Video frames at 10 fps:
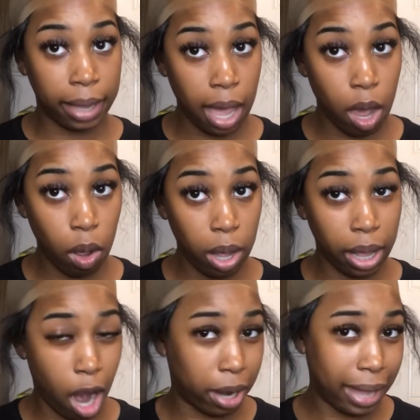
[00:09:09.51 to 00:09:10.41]

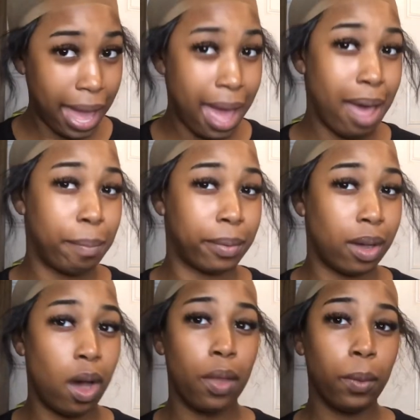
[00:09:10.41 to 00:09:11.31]
cap
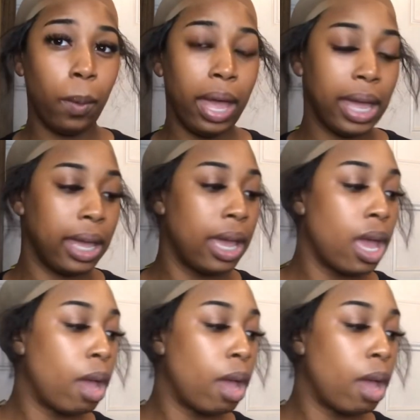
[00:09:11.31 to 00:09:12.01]
all the way.